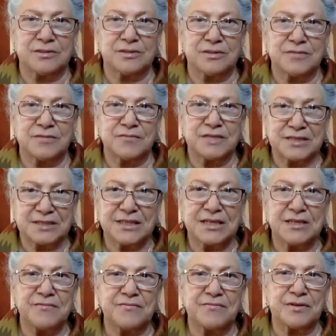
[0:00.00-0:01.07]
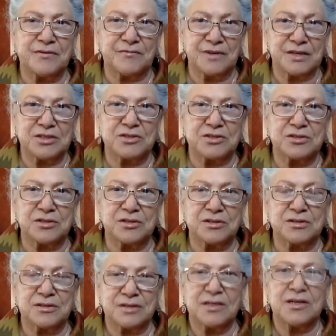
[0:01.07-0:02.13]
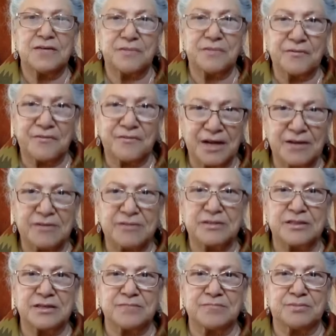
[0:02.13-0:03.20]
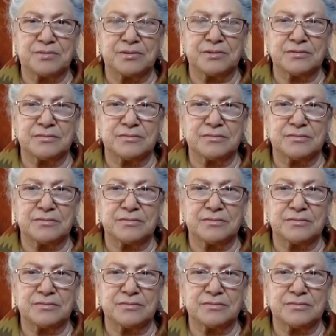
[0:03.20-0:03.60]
Received the vision of the fire temple.